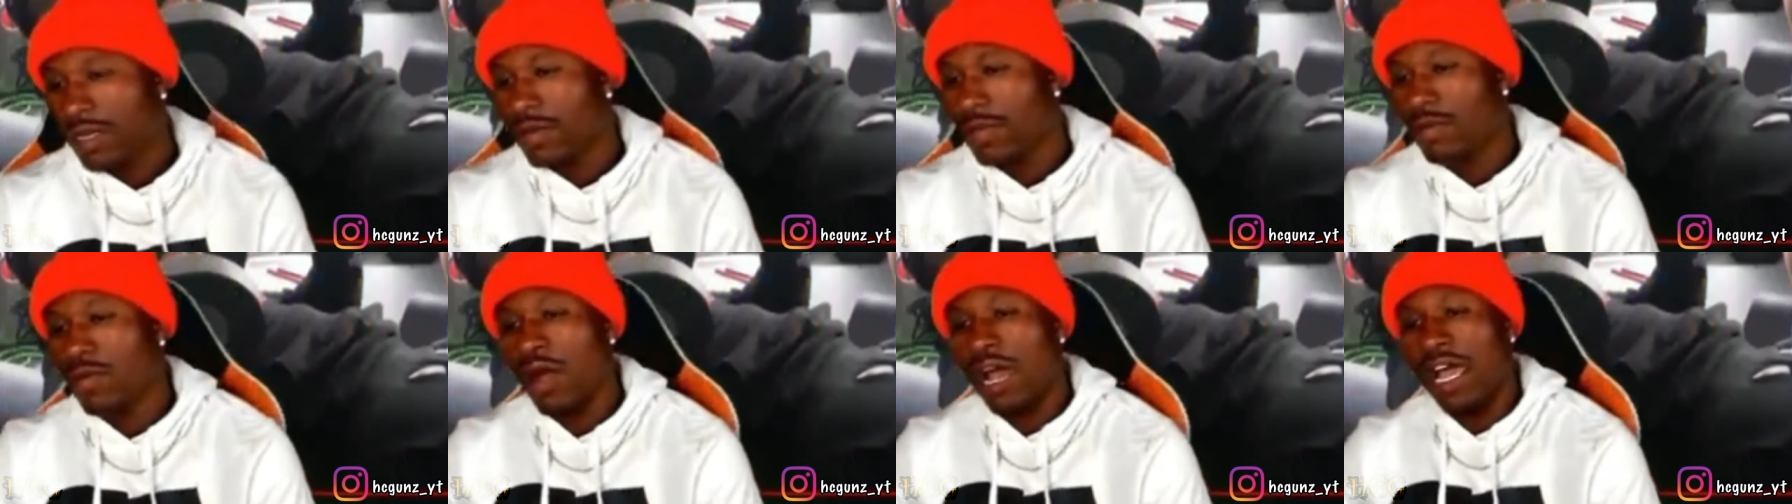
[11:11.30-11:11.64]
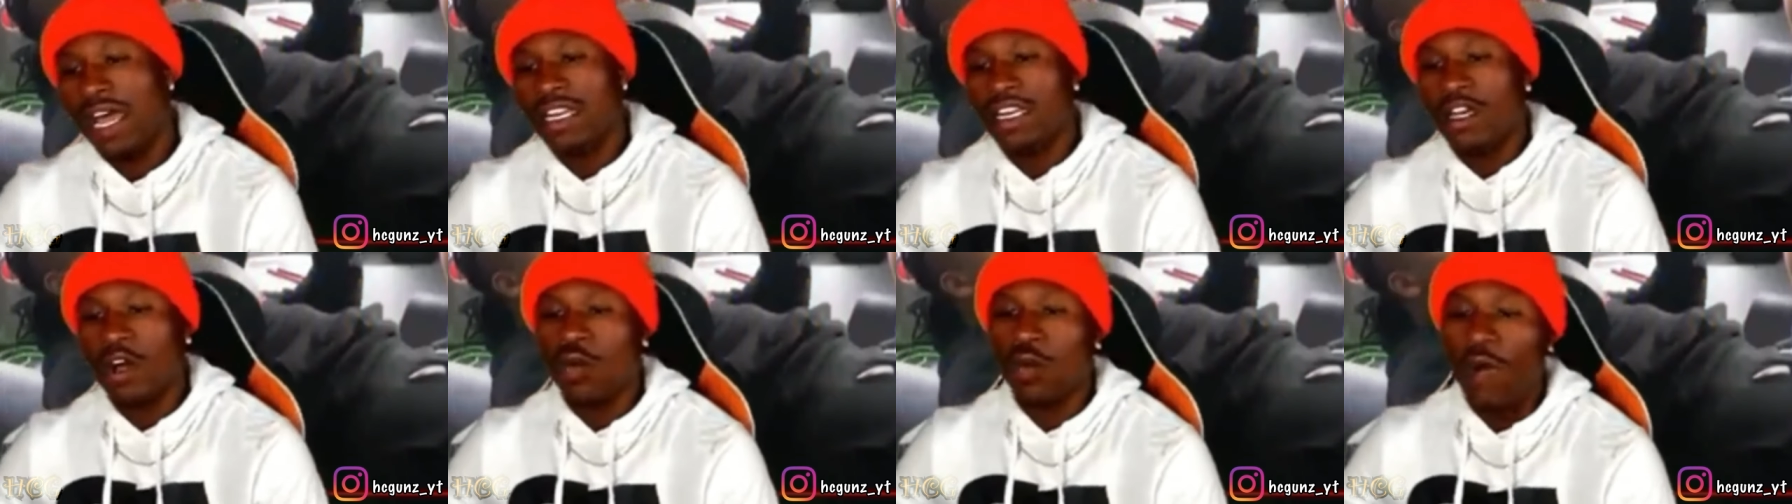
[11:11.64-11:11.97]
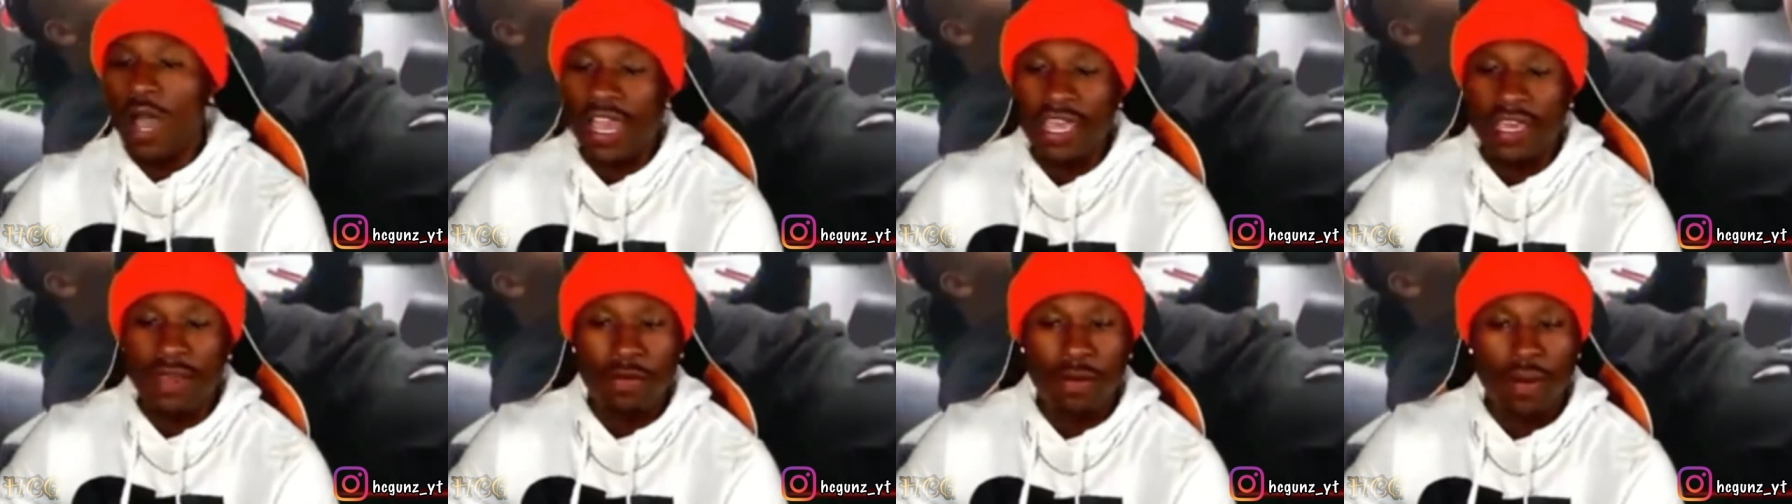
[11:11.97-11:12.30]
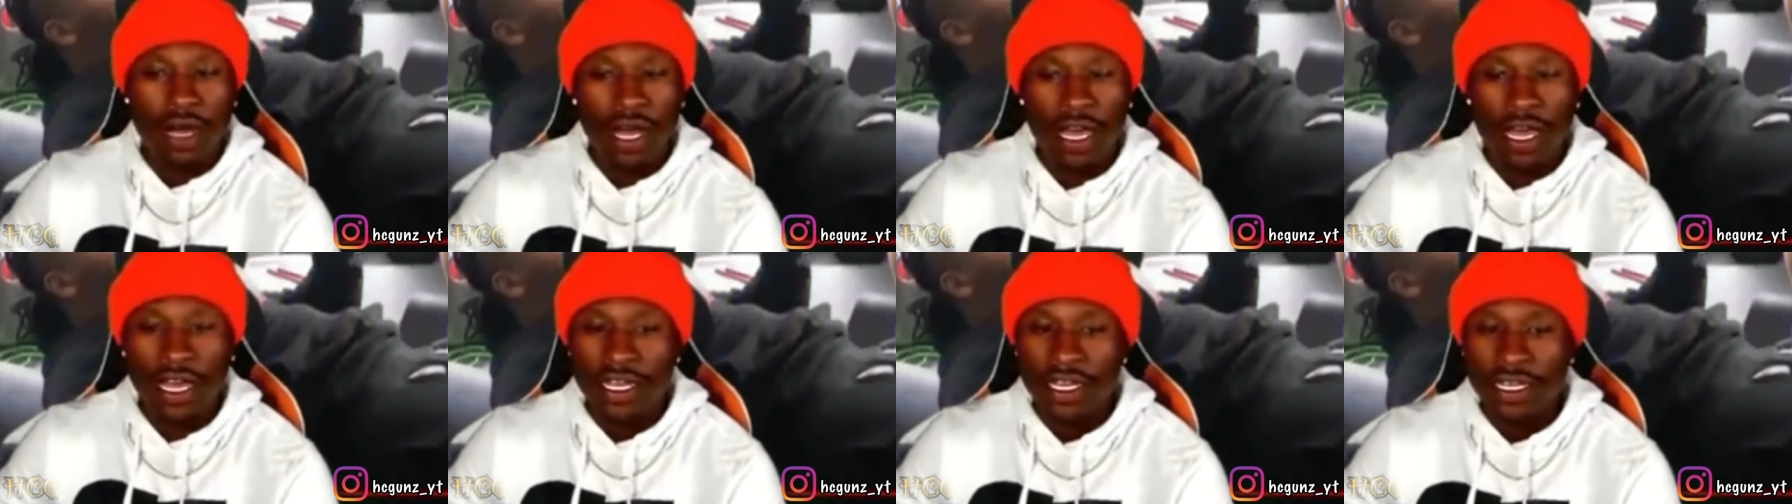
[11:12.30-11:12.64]
Boy, ain't no way,
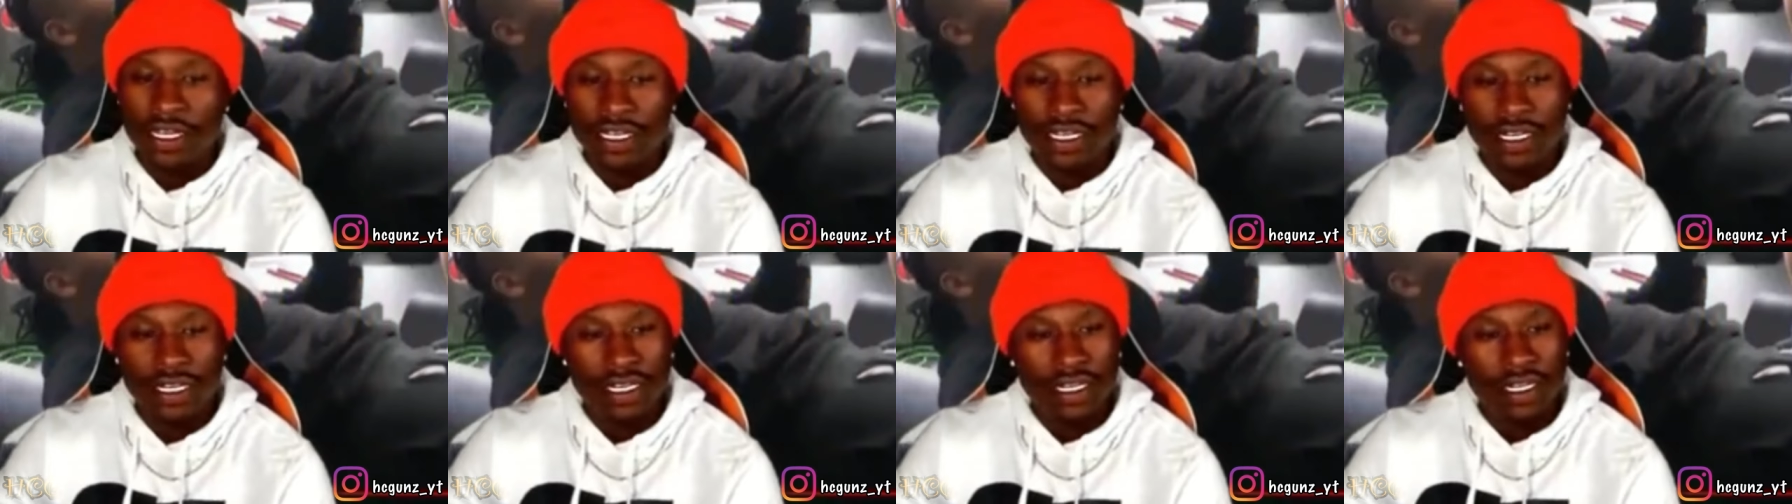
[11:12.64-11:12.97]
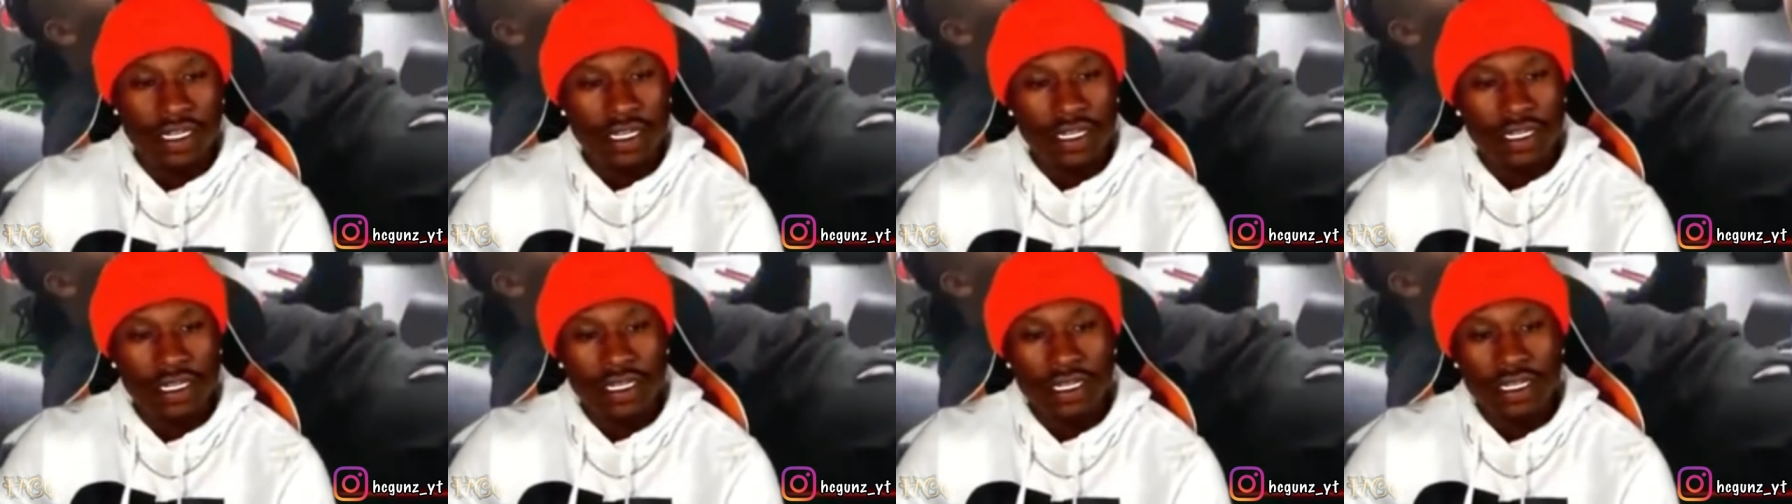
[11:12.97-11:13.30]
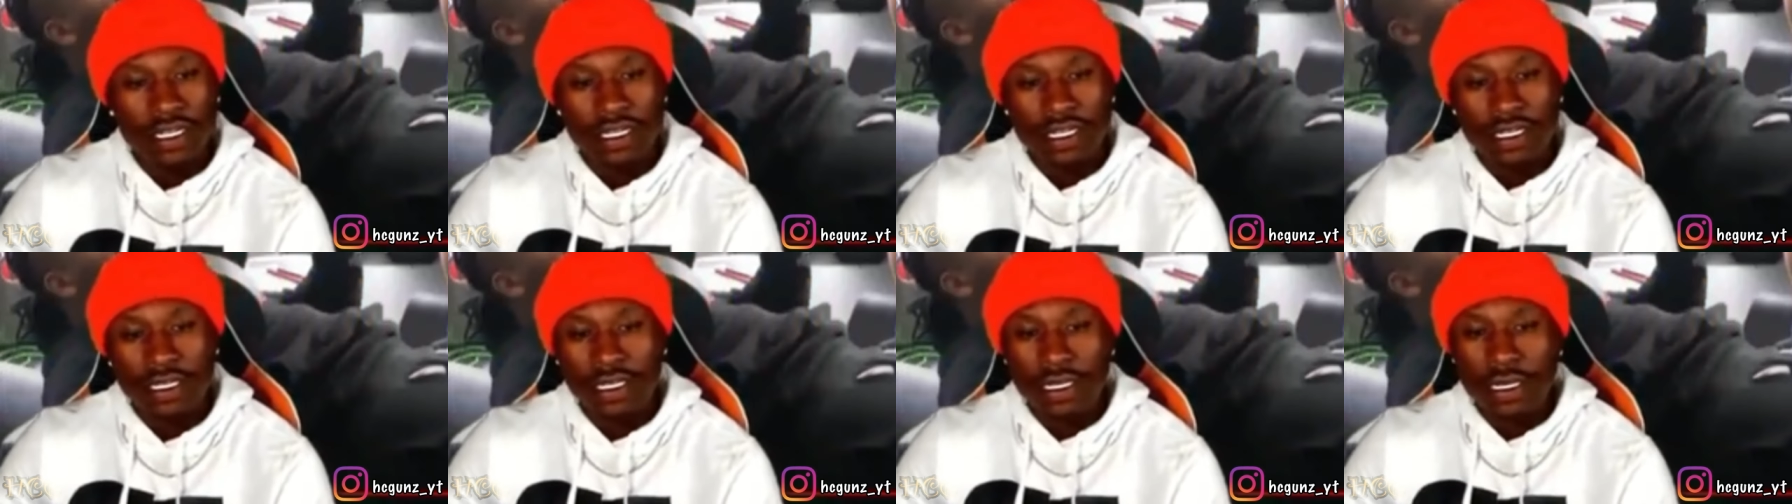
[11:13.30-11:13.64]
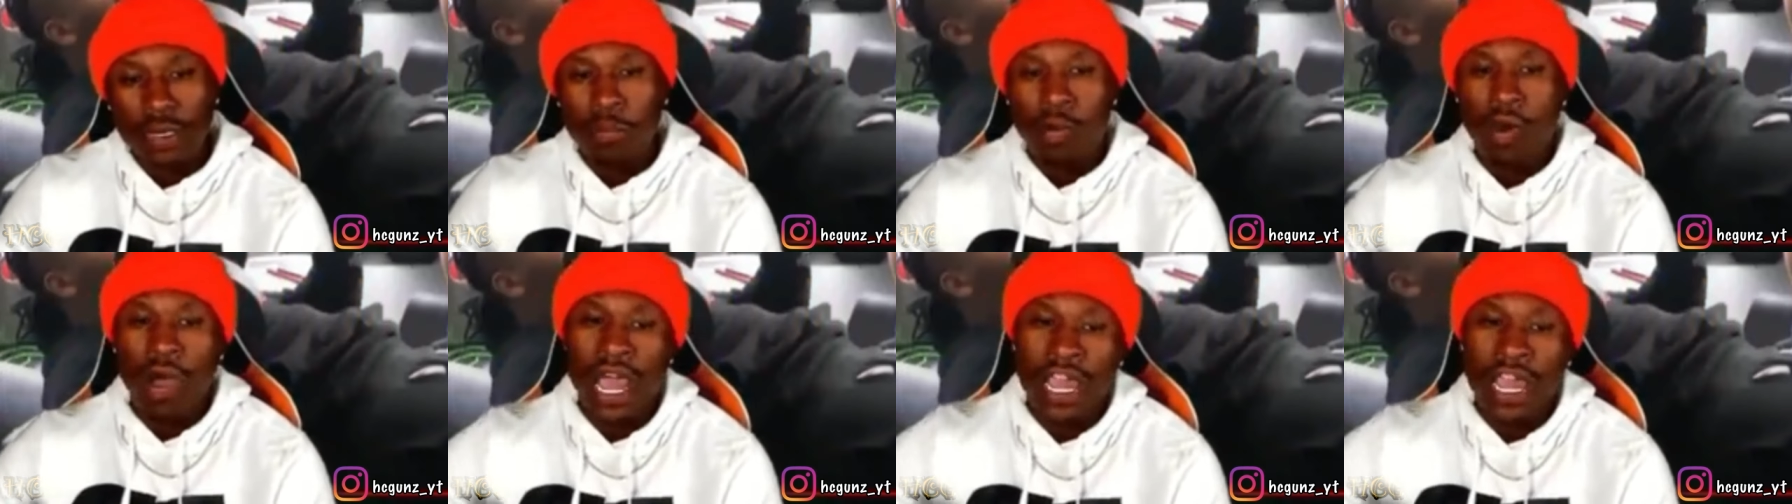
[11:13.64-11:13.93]
boy. Boy,